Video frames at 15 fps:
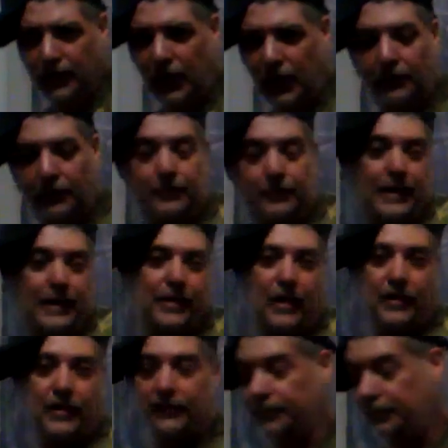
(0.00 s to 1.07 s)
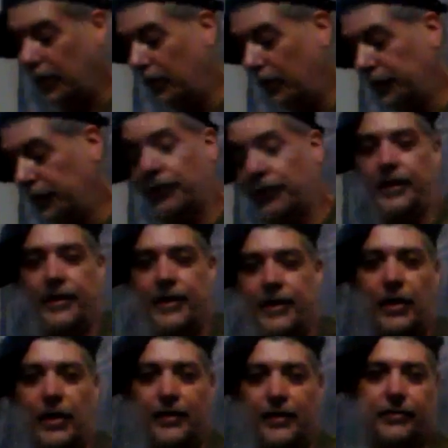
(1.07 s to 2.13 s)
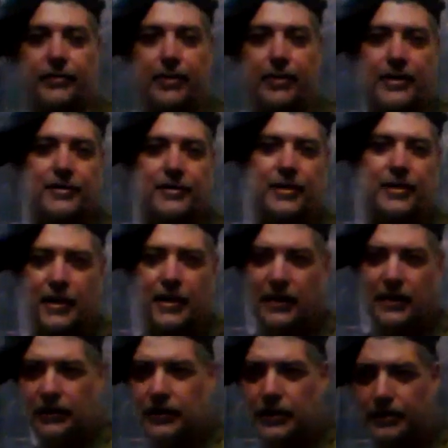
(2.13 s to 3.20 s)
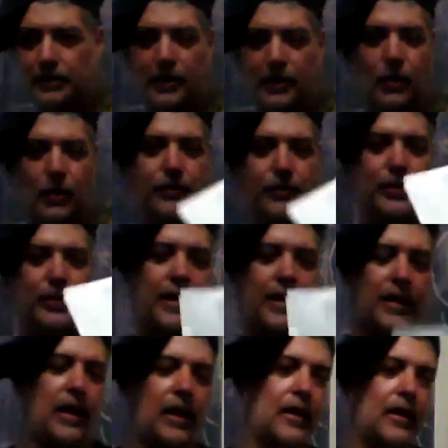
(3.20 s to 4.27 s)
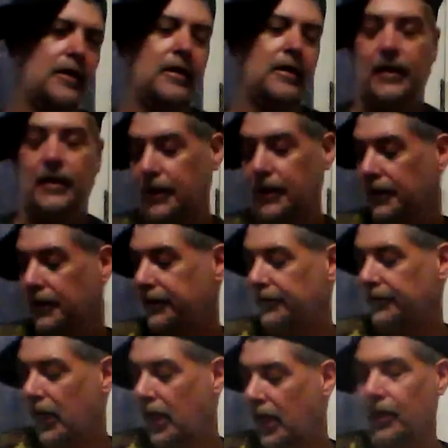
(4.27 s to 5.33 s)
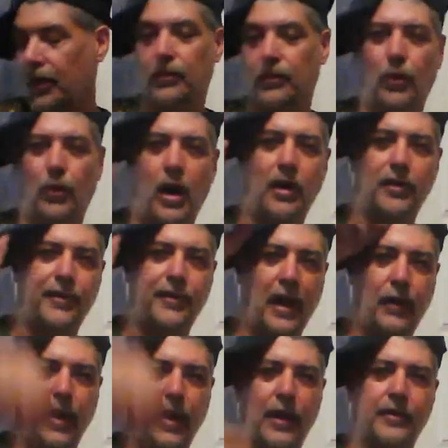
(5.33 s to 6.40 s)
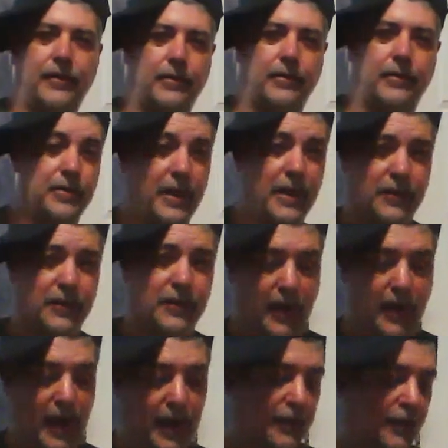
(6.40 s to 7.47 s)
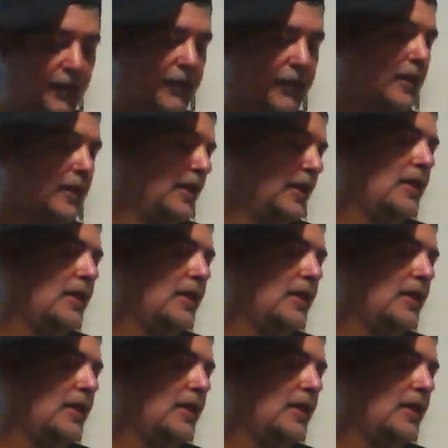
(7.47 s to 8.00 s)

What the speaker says: I'll even pose right here on this bench, leaping over a small wall down onto some train tracks,